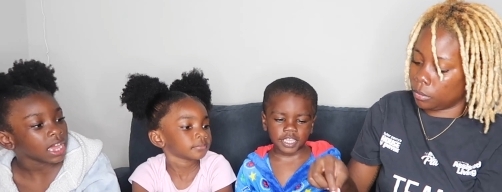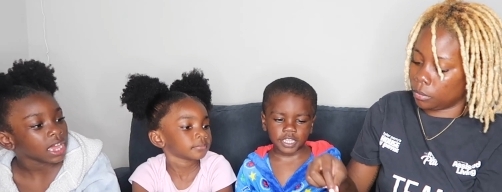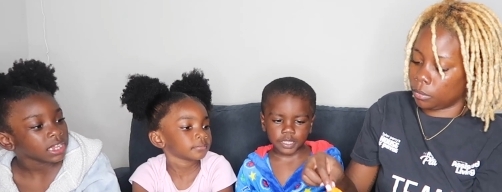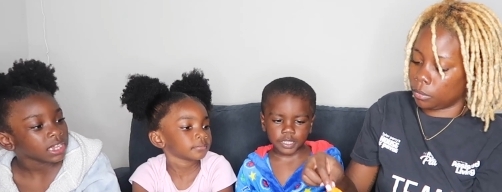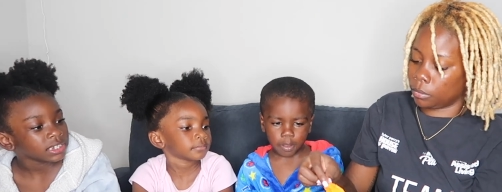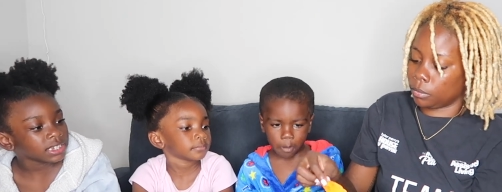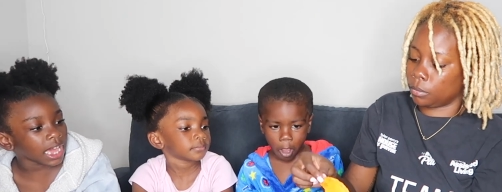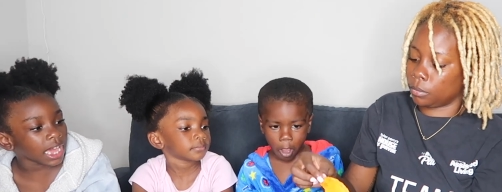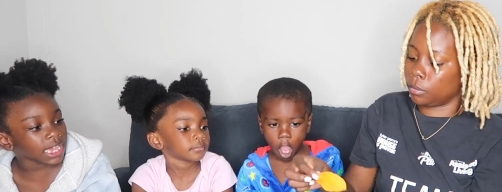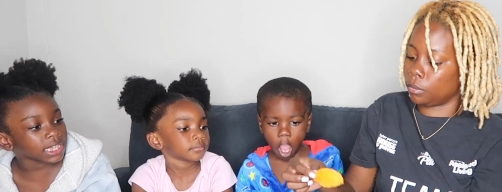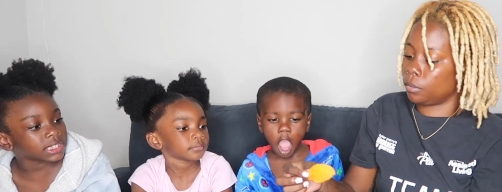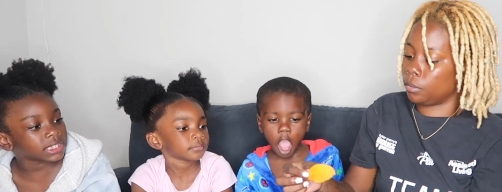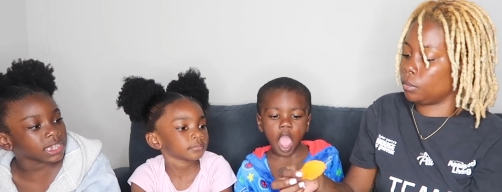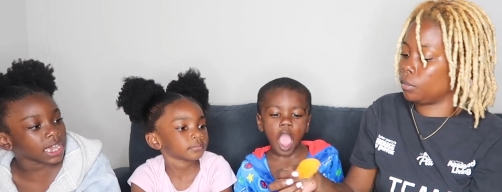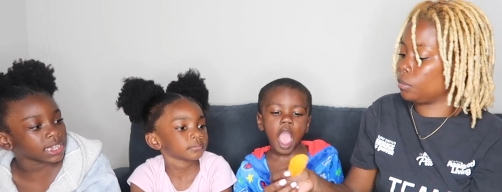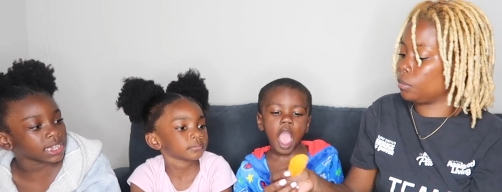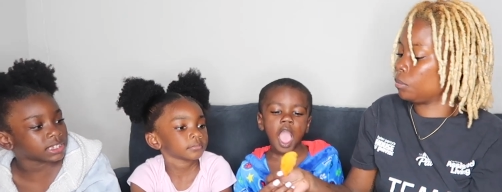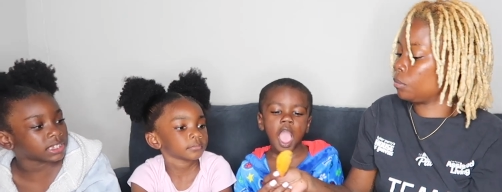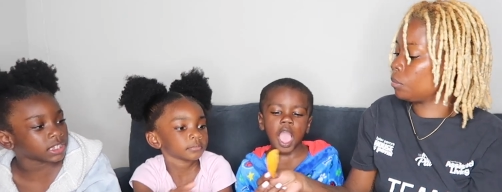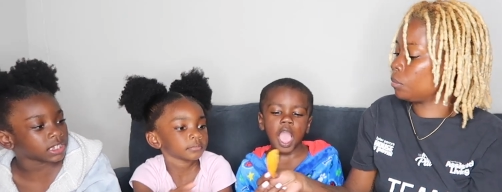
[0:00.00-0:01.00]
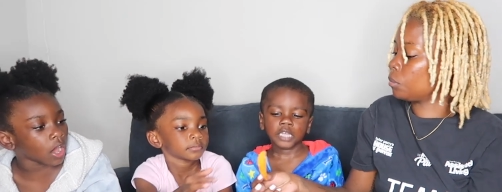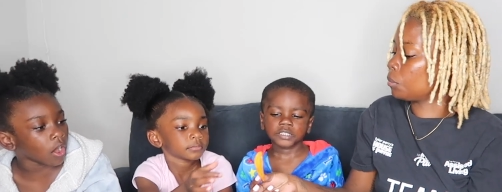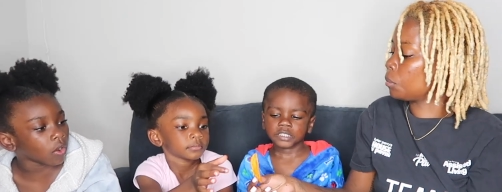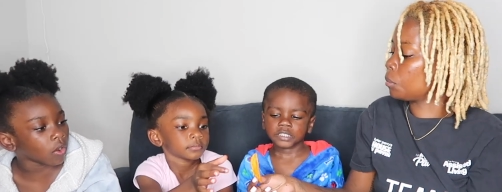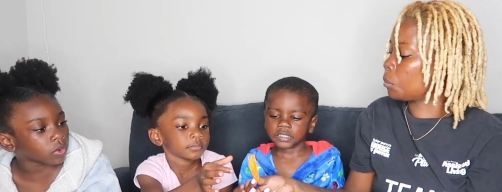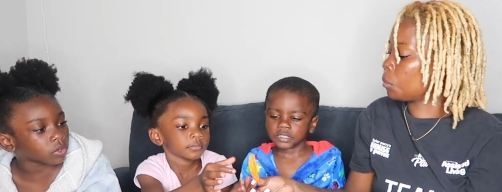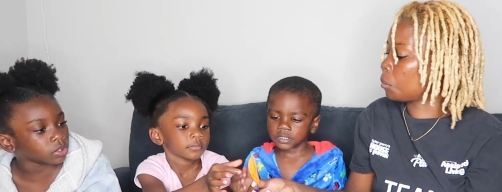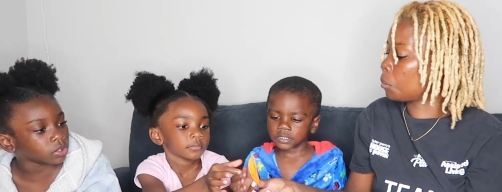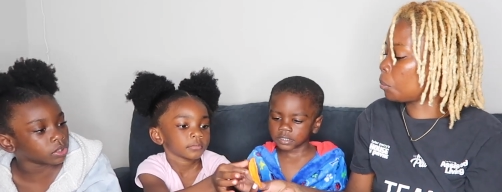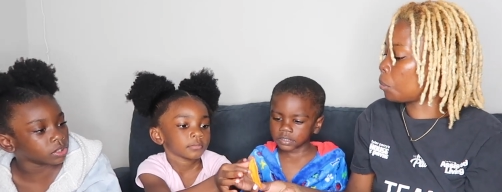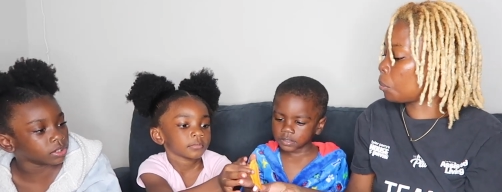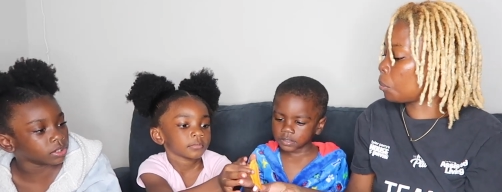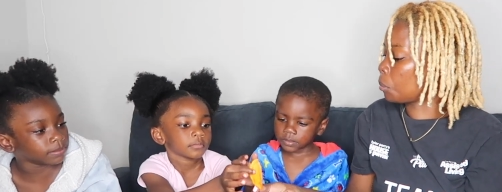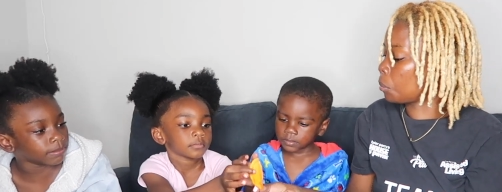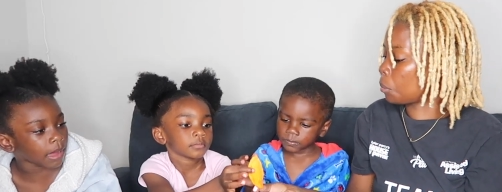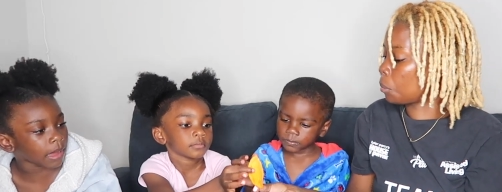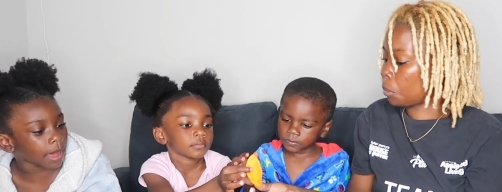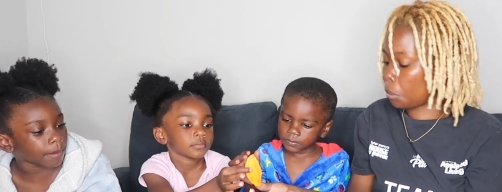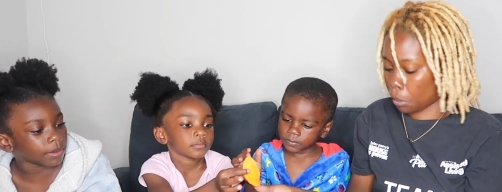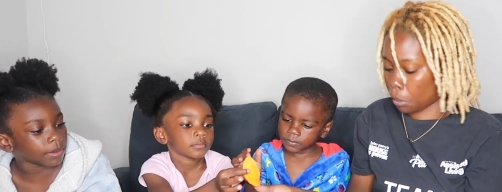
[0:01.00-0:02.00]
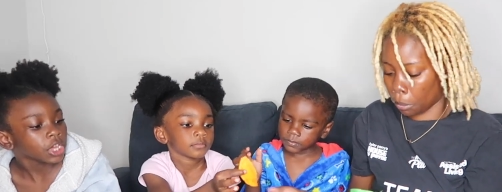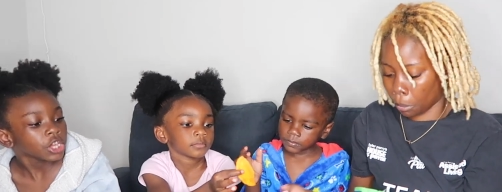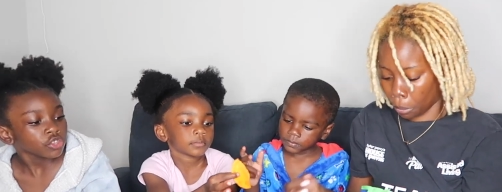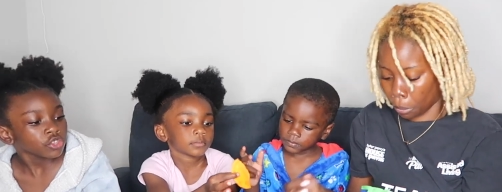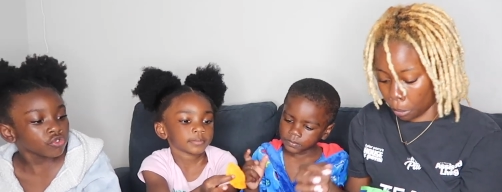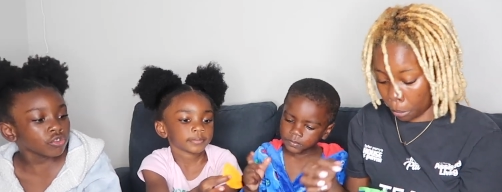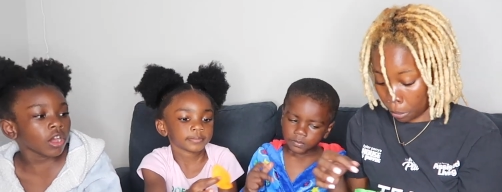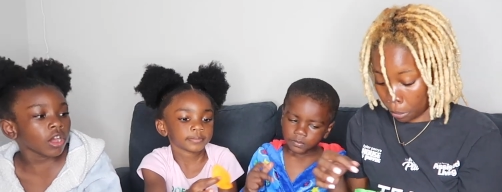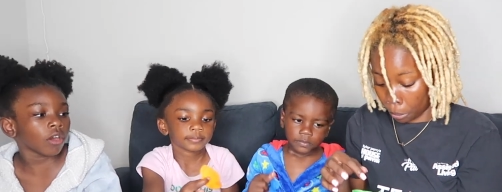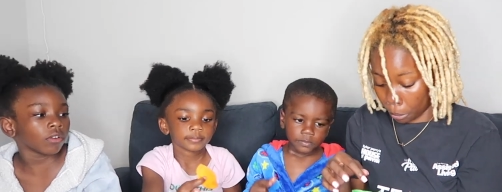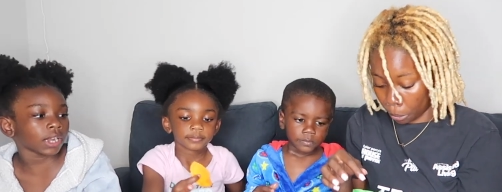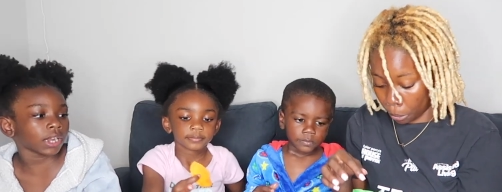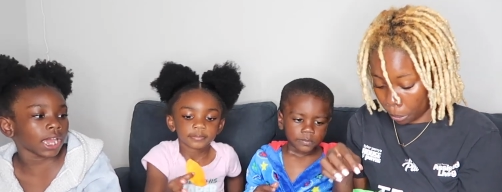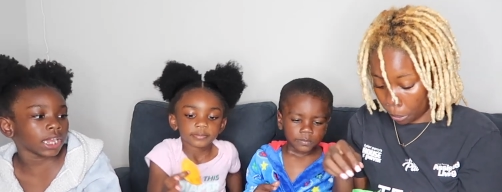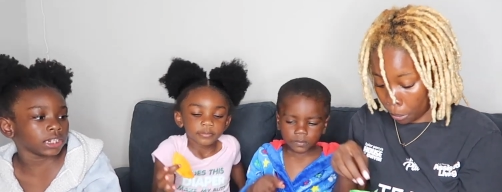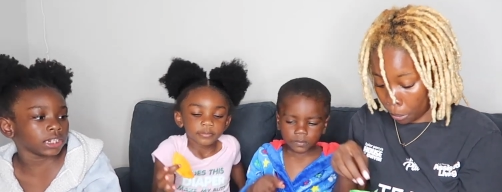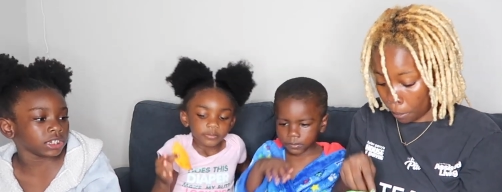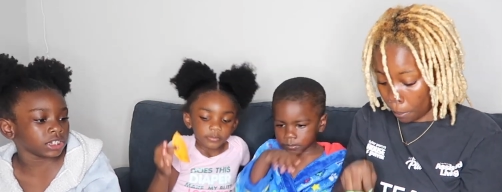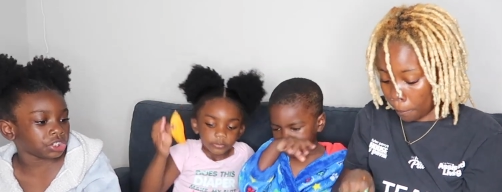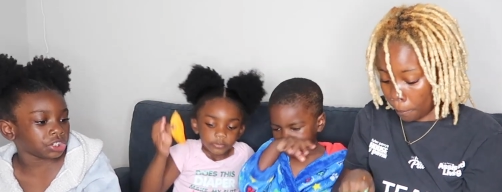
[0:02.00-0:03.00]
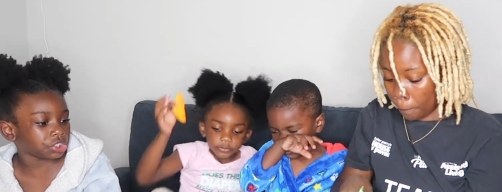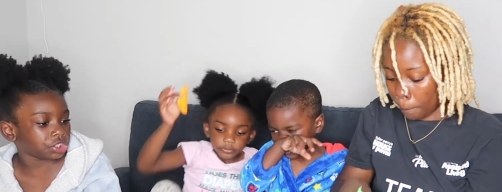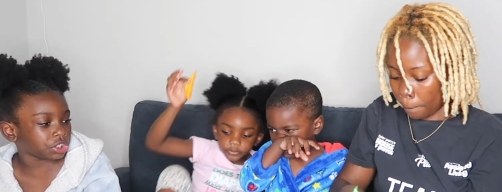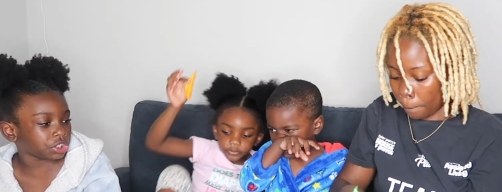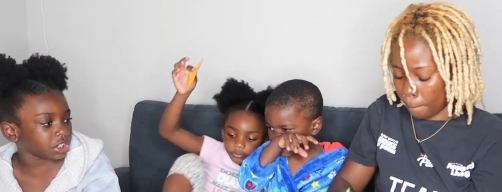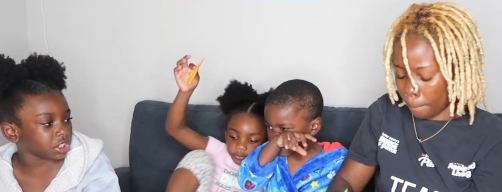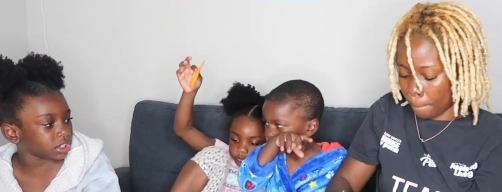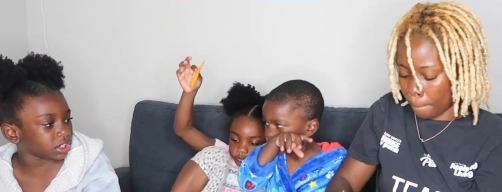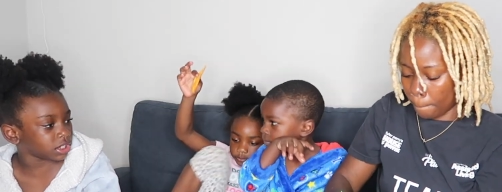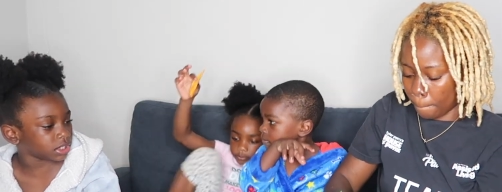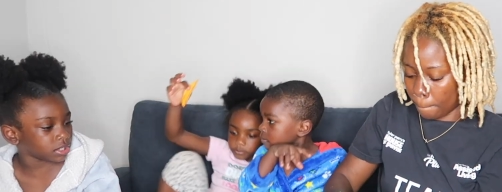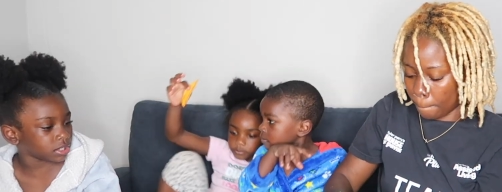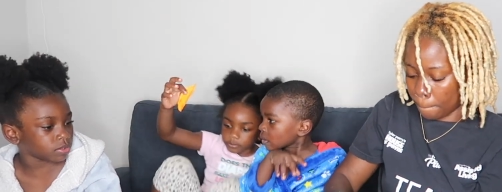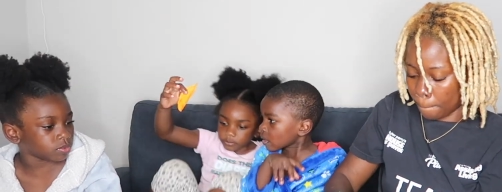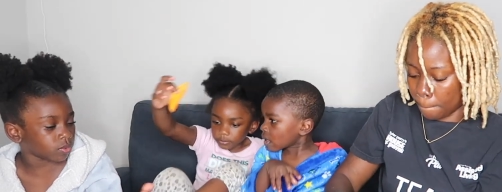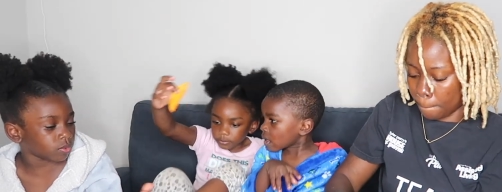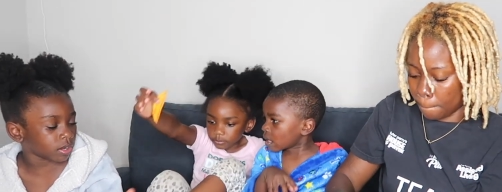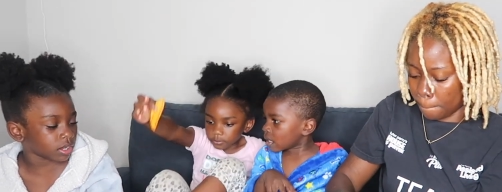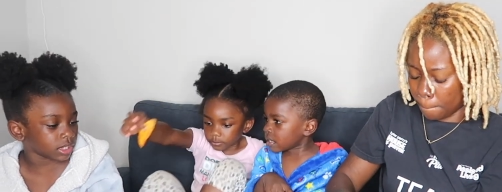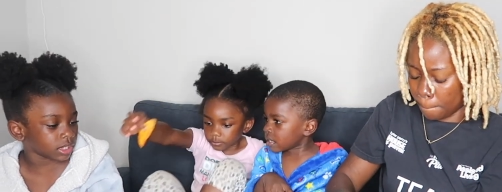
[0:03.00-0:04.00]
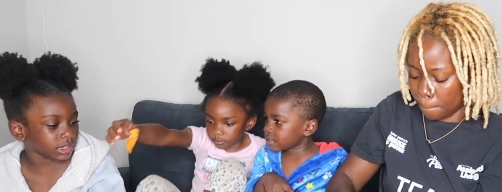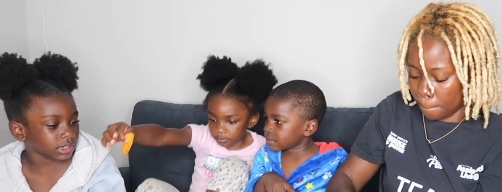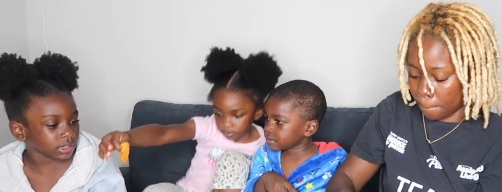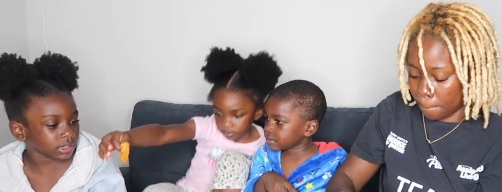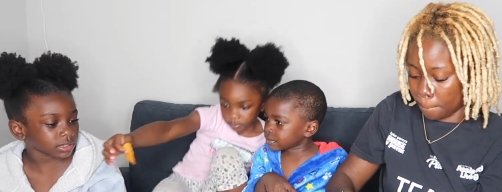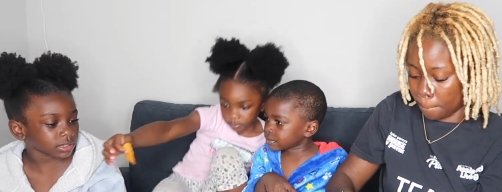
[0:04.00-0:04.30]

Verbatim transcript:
Speaker 1: to eat them. They taste so good, Mama. You gonna like these cheesy ones?